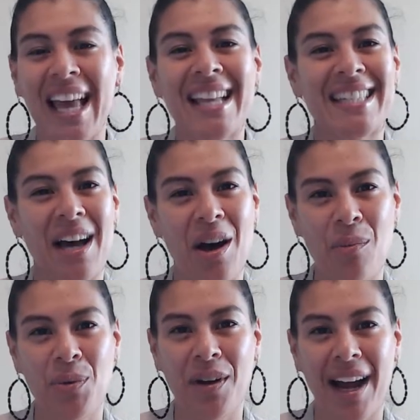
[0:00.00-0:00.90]
to
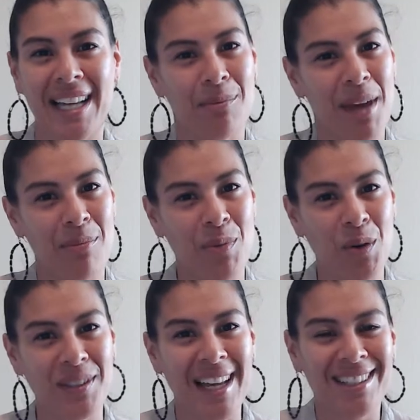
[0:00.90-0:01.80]
help you guys make
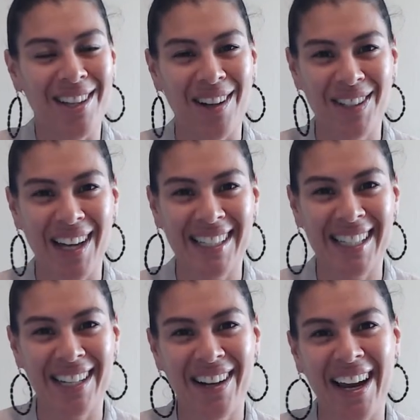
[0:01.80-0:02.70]
moves. Talk to you guys
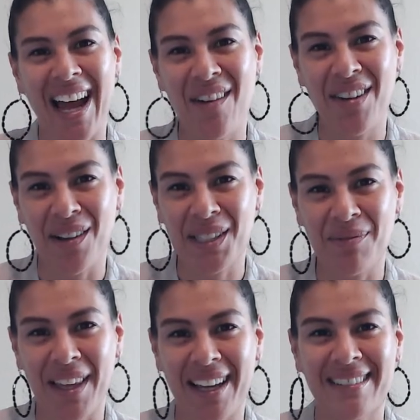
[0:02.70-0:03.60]
later, and have an
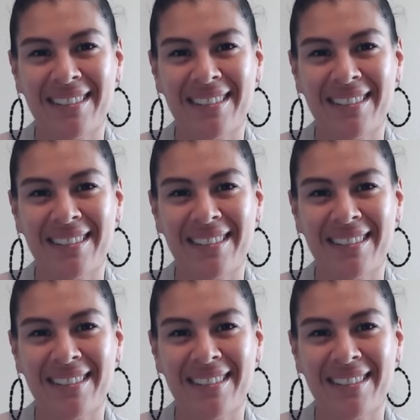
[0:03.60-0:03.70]
awesome day.